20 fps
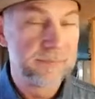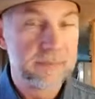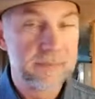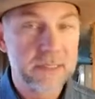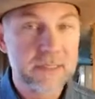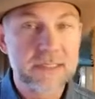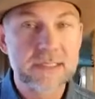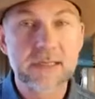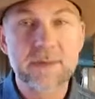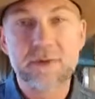
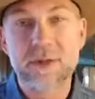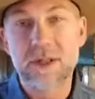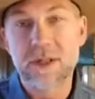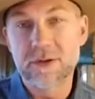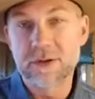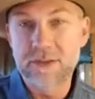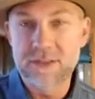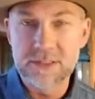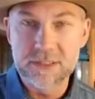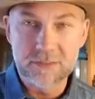same
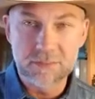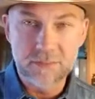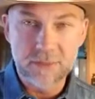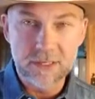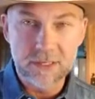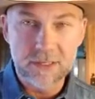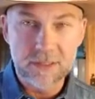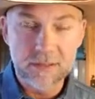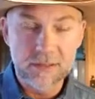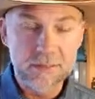color as the
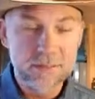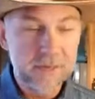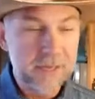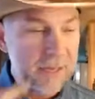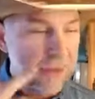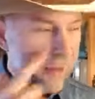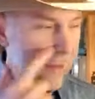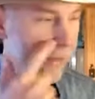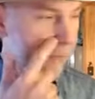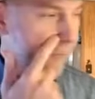bottle. I
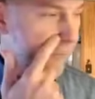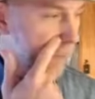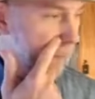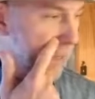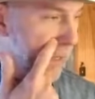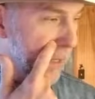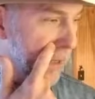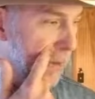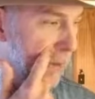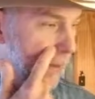don't have a
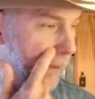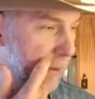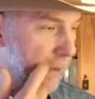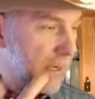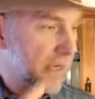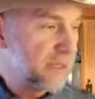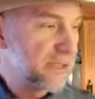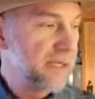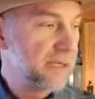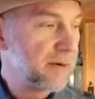bottle here
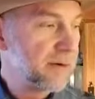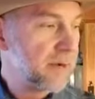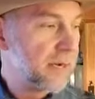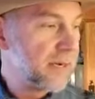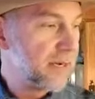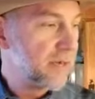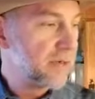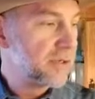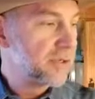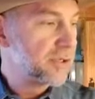actually right
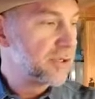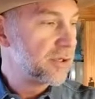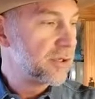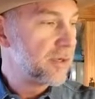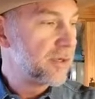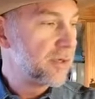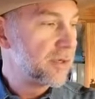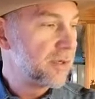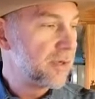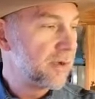now to show
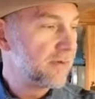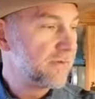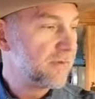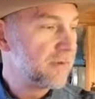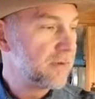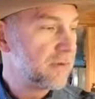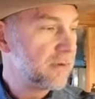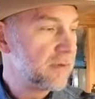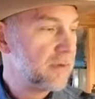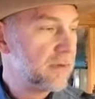you.
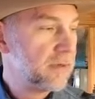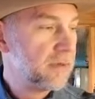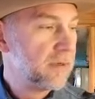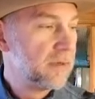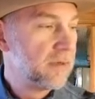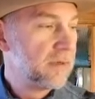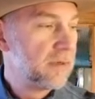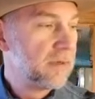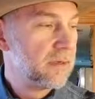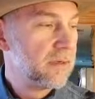
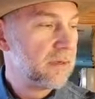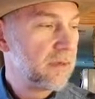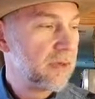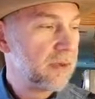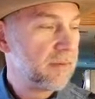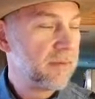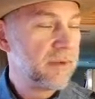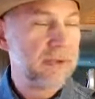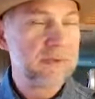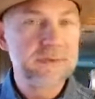
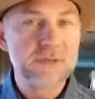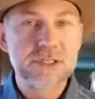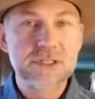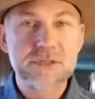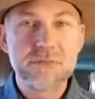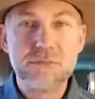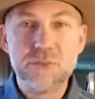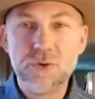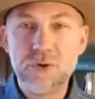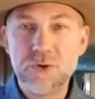I've
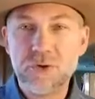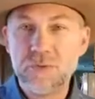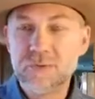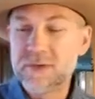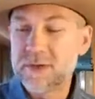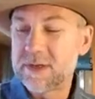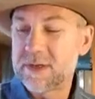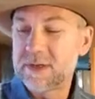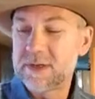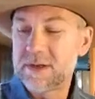just
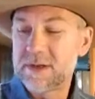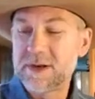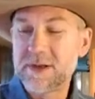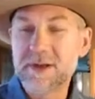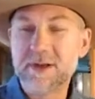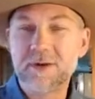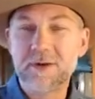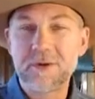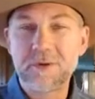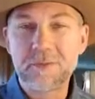moved
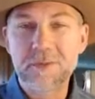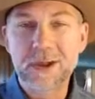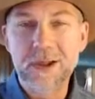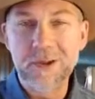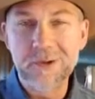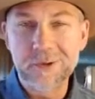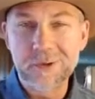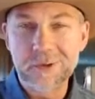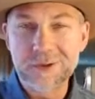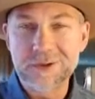and all my
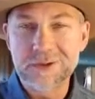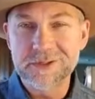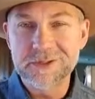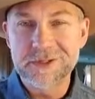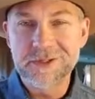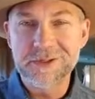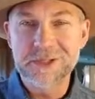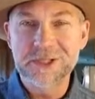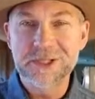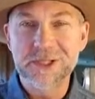oils
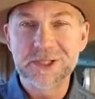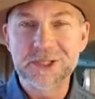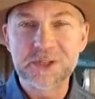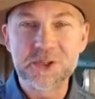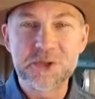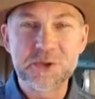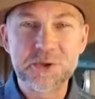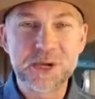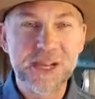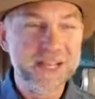are still in
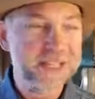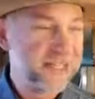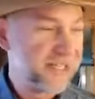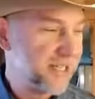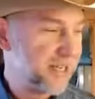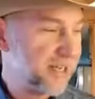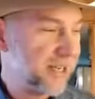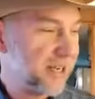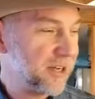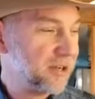
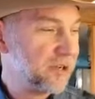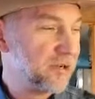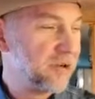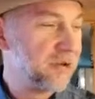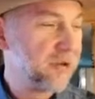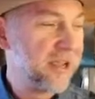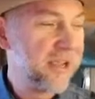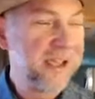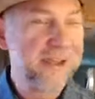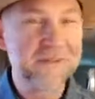transit. I
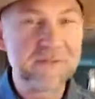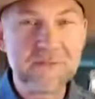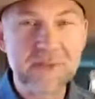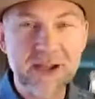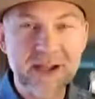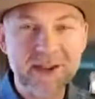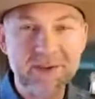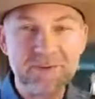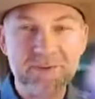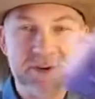only have
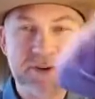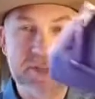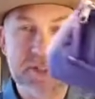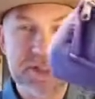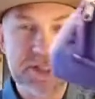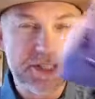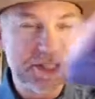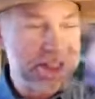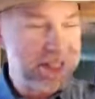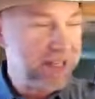my
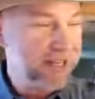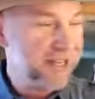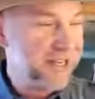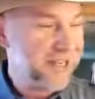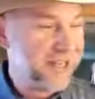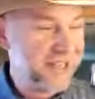emergency,